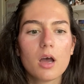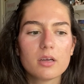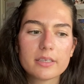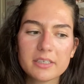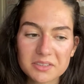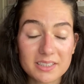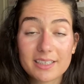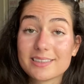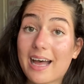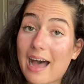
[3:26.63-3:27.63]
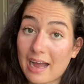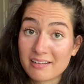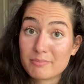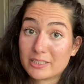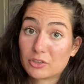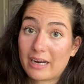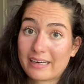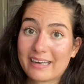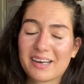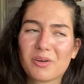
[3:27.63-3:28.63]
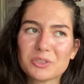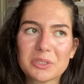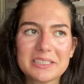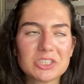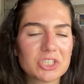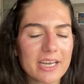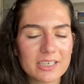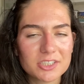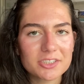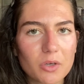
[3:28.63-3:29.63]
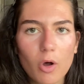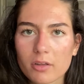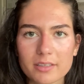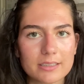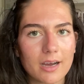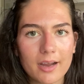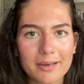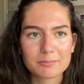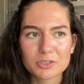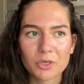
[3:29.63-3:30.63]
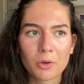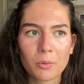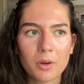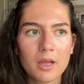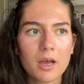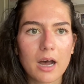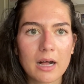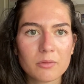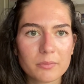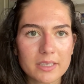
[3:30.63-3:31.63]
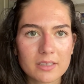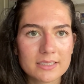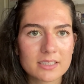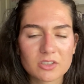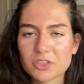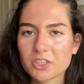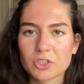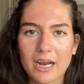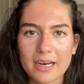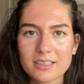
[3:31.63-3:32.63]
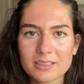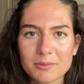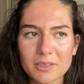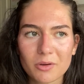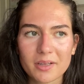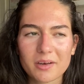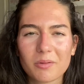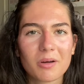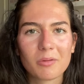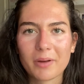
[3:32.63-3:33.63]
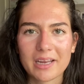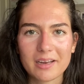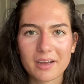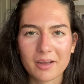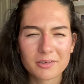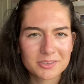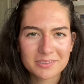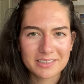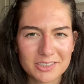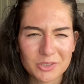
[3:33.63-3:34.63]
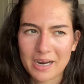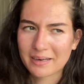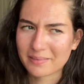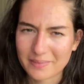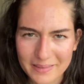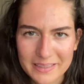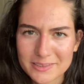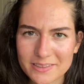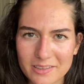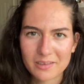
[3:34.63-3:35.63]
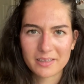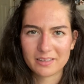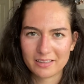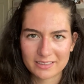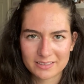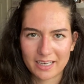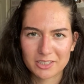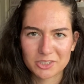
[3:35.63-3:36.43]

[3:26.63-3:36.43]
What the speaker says: Here's the things that I've been tracking. And also this changes all the time. So I'll start tracking something and go like, oh wait, I also need to track this in this section.